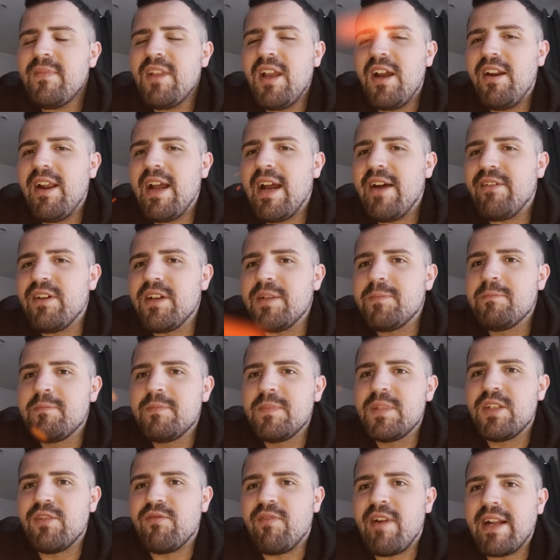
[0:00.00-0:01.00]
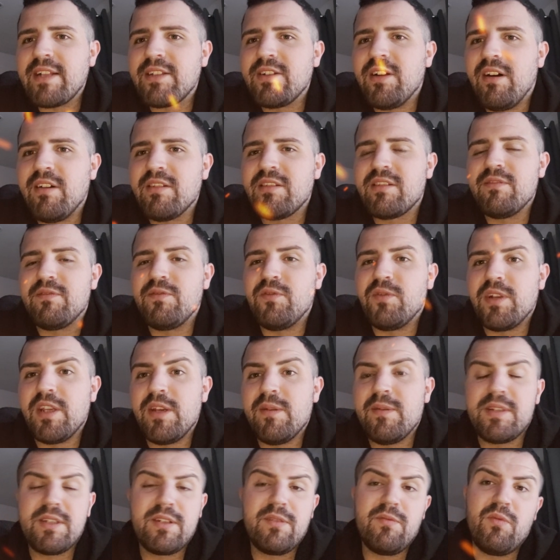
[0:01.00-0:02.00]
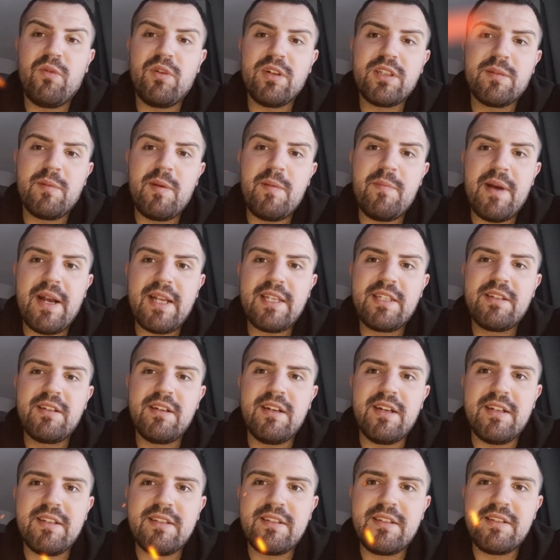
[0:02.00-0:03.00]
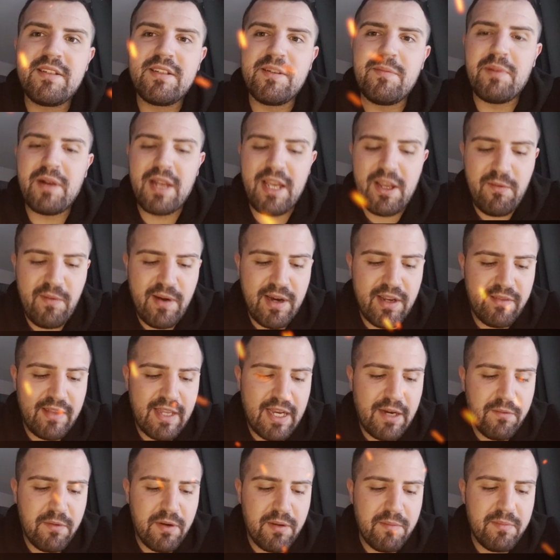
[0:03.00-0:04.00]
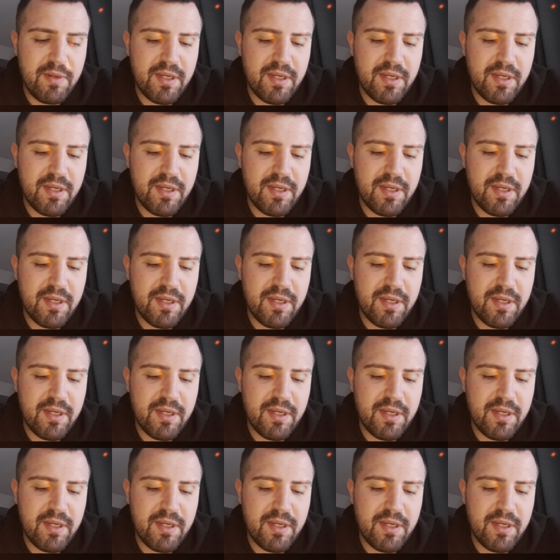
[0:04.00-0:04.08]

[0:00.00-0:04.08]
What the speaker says: I don't have a direct answer for you as to what's going to be best to play well on that one,